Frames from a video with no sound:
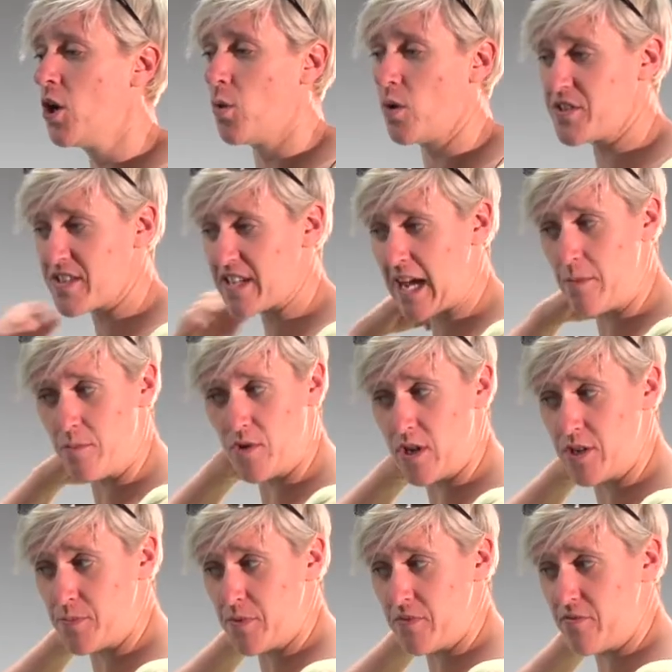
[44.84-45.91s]
Once the camera
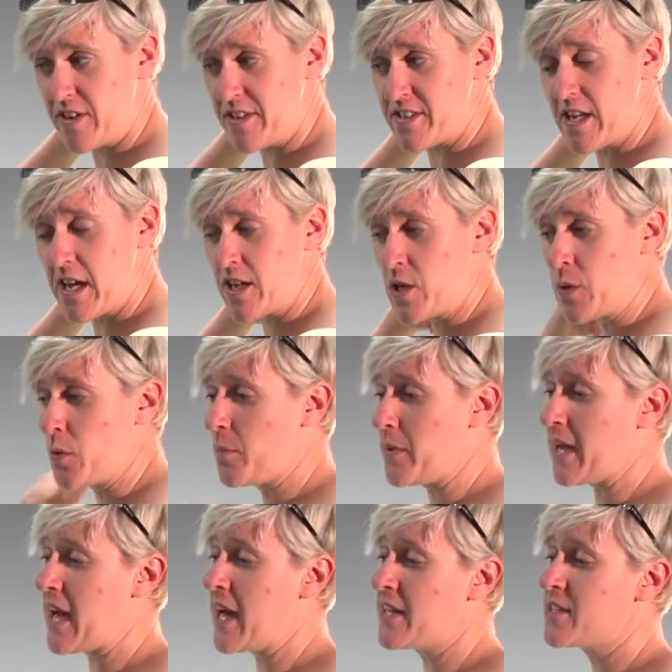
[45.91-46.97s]
has been reset, you will
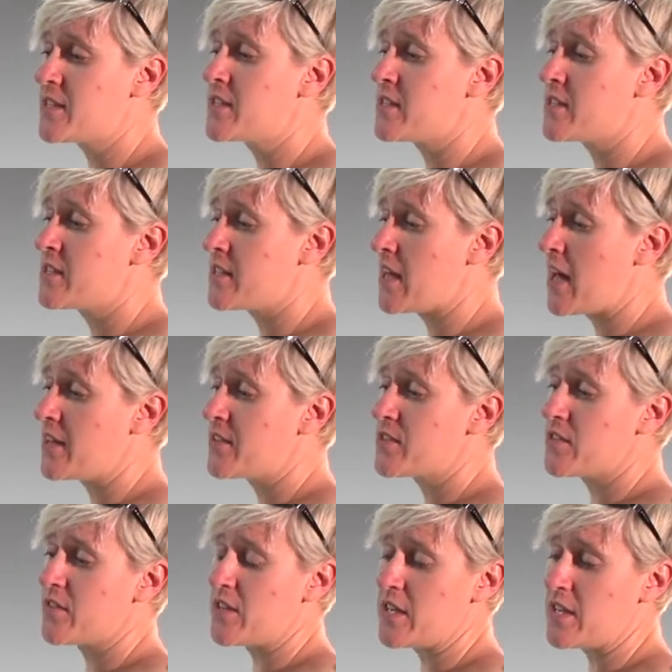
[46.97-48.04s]
be asked to set
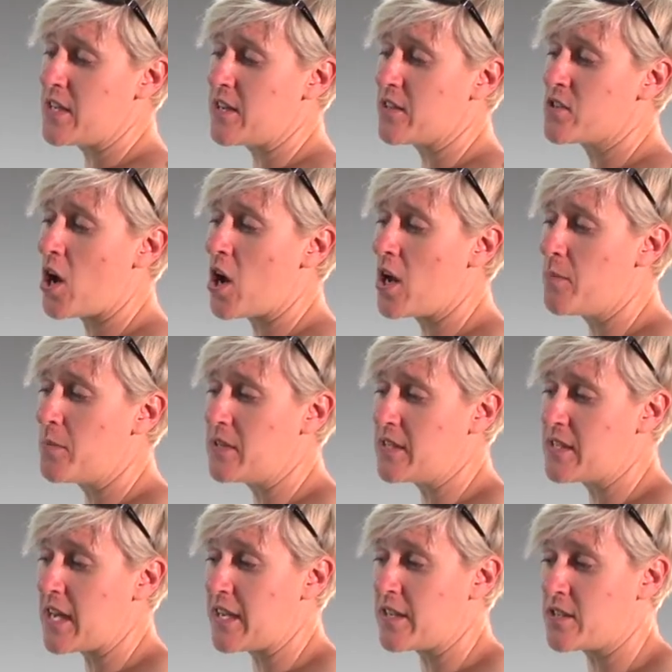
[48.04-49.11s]
the time and
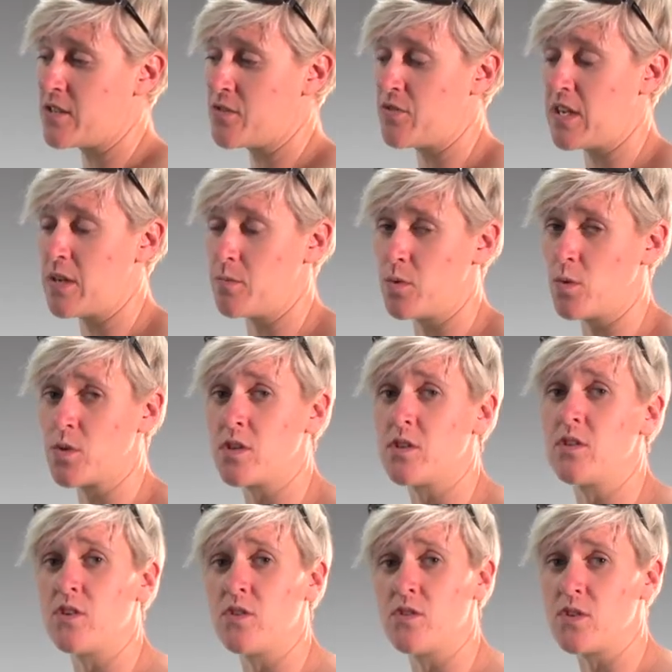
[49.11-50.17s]
date. It's really important
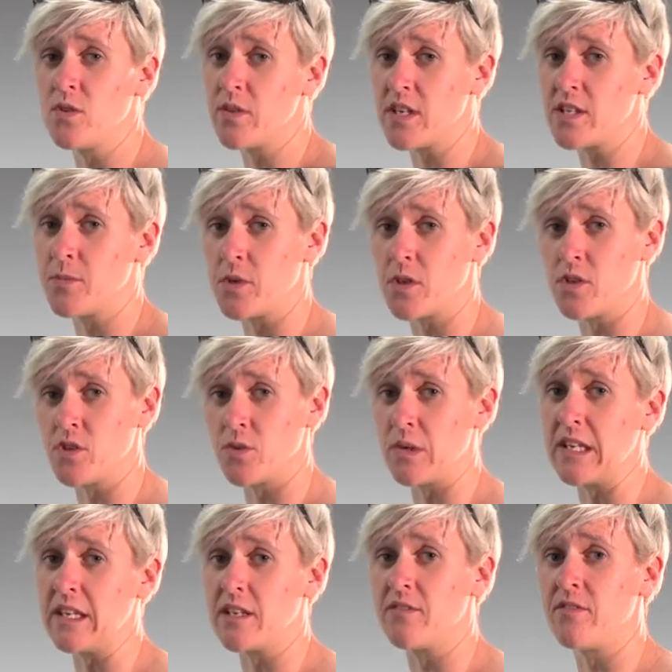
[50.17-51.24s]
that you do this because you'll
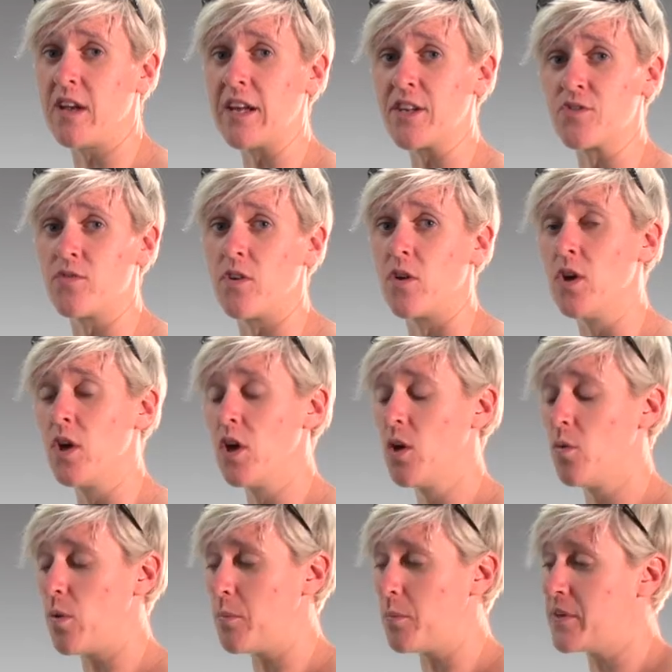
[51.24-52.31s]
need it for later on
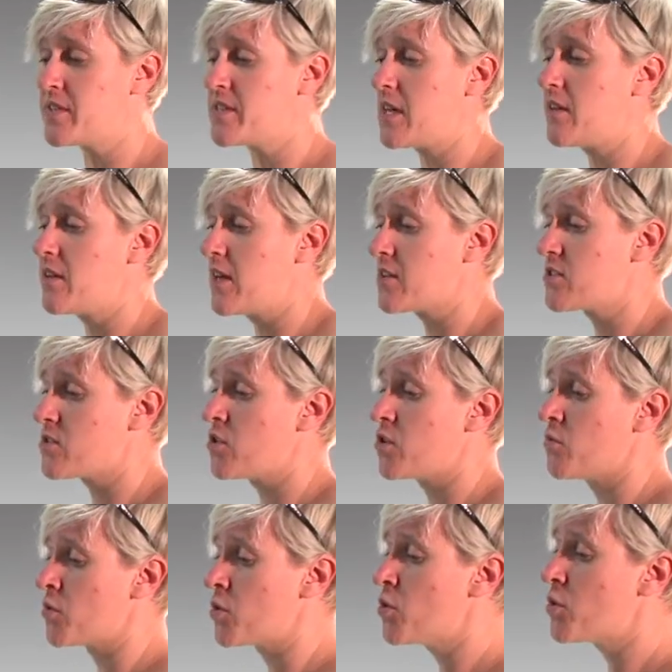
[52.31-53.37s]
when we set the
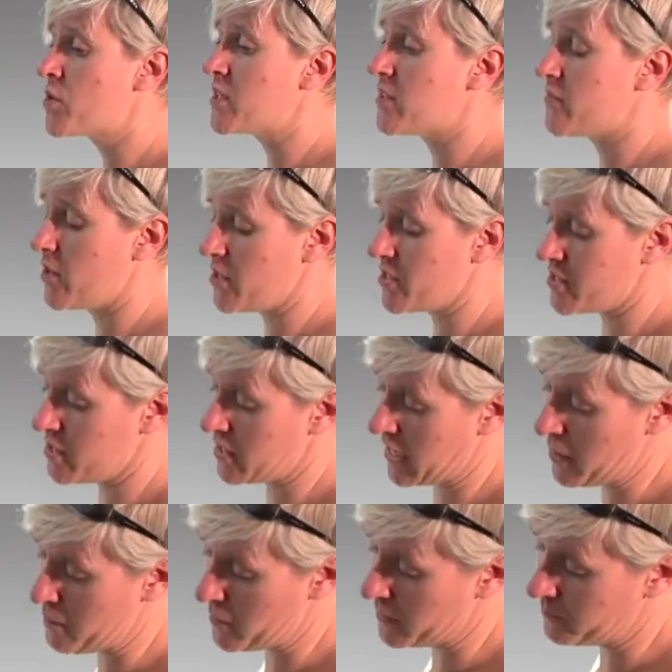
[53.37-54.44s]
external recording device to the
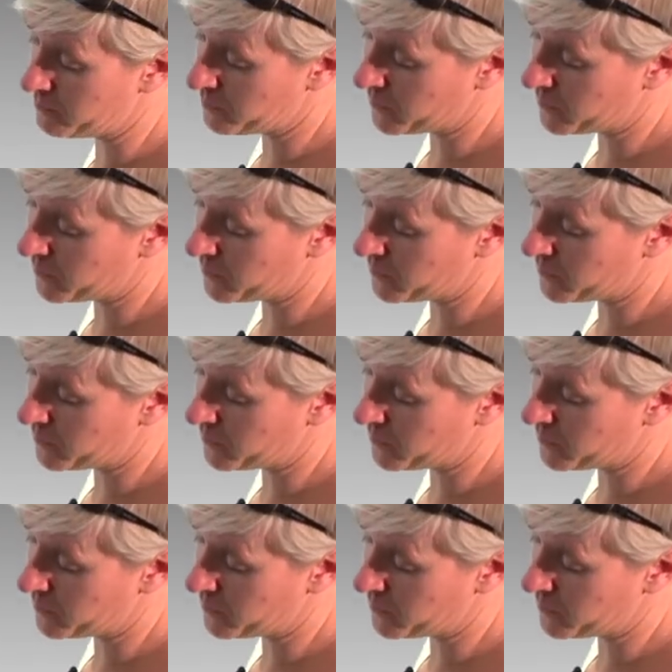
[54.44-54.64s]
camera.